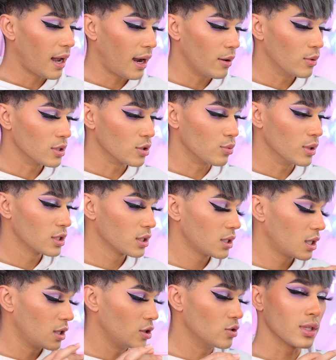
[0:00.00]
I was originally
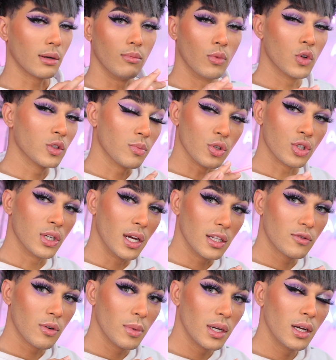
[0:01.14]
going to use like multiple shades
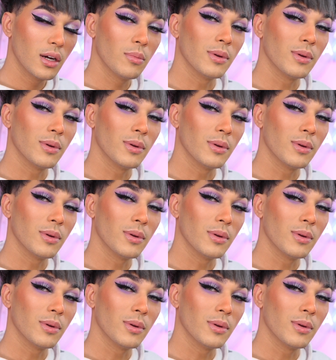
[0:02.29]
from in here,